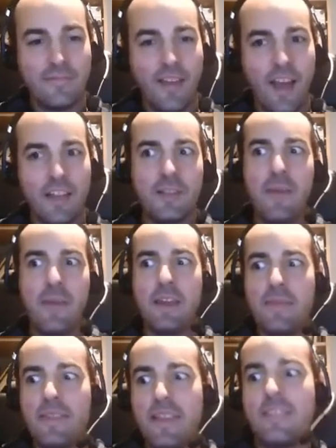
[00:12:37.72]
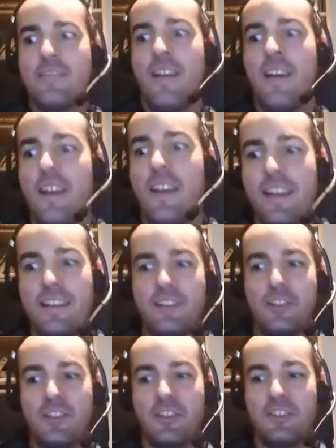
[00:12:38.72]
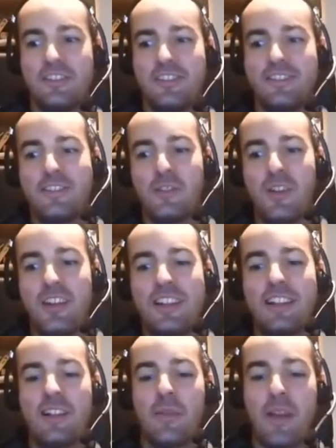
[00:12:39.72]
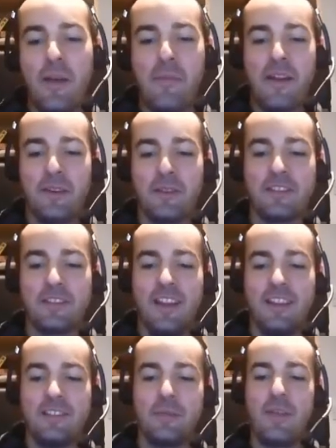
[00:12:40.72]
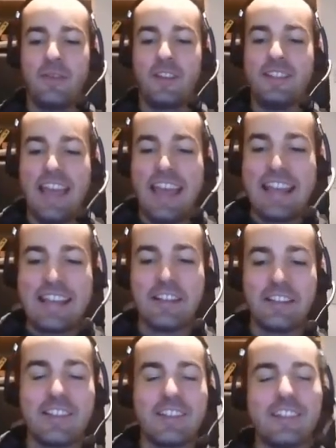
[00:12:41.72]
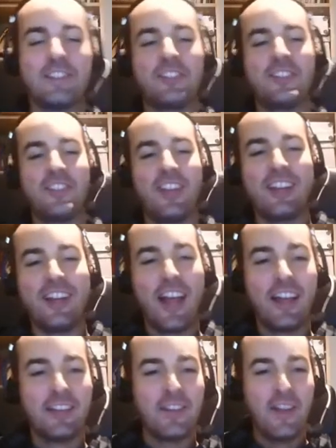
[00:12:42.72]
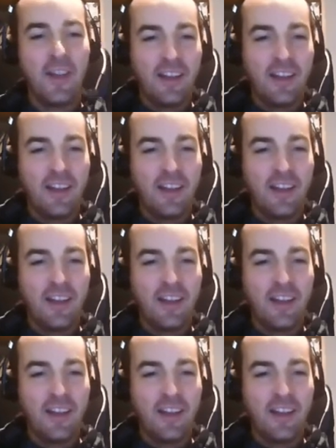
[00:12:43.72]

And so maybe then, could you talk a little bit about, so we have containers, and each container has,